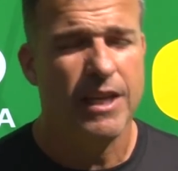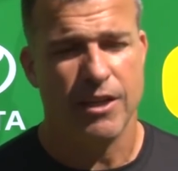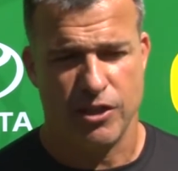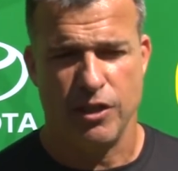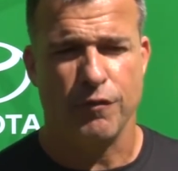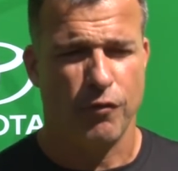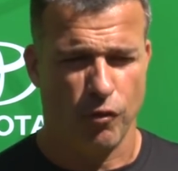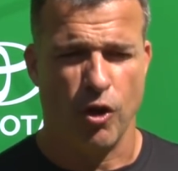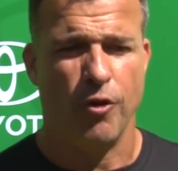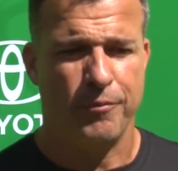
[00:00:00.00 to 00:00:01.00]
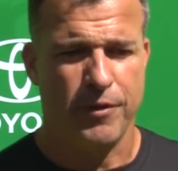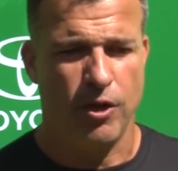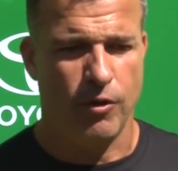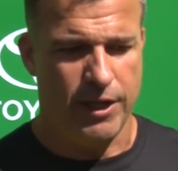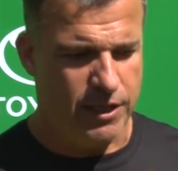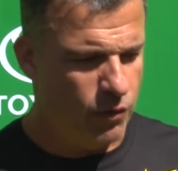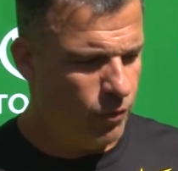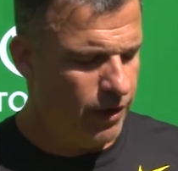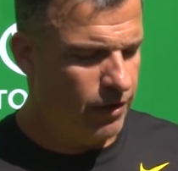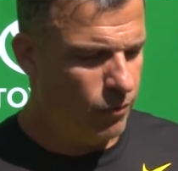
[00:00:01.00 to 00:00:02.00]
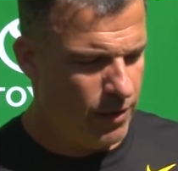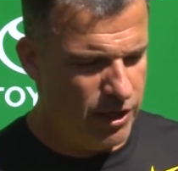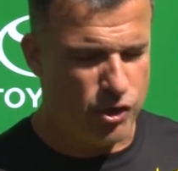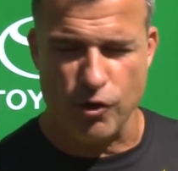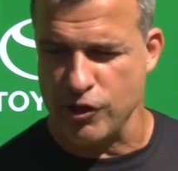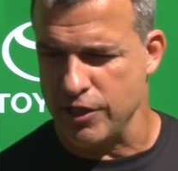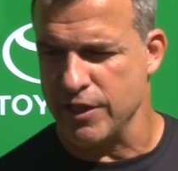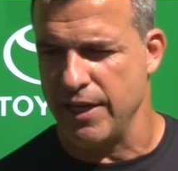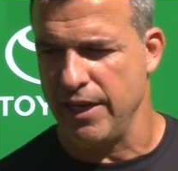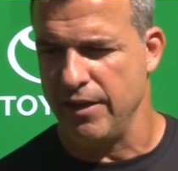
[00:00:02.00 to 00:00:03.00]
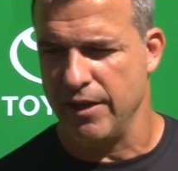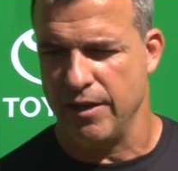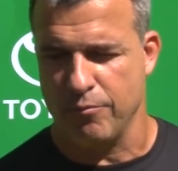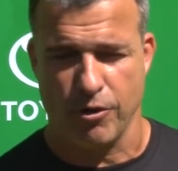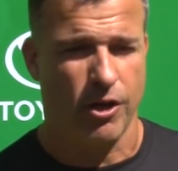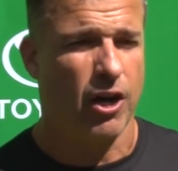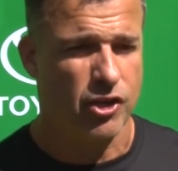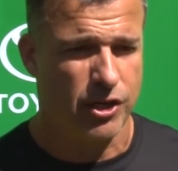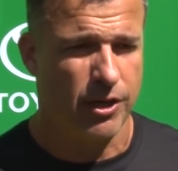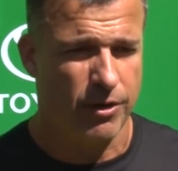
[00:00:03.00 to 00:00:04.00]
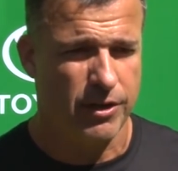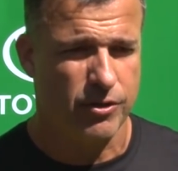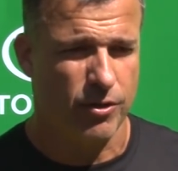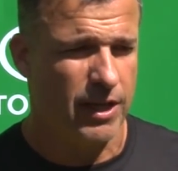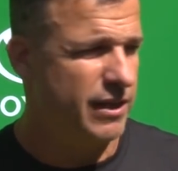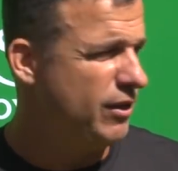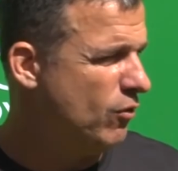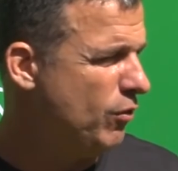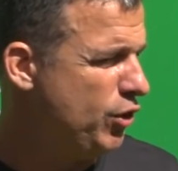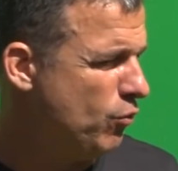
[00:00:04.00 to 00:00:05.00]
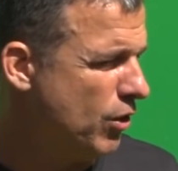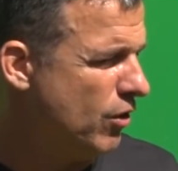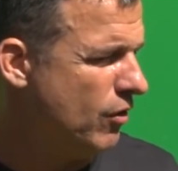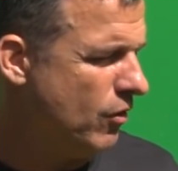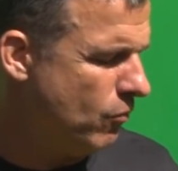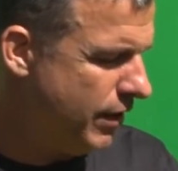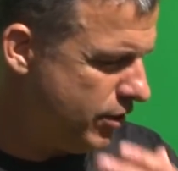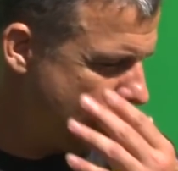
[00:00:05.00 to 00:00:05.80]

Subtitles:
Yes, he's full go. You know, he did wear a red jersey today, precautionary, so that, you know, when you wear a red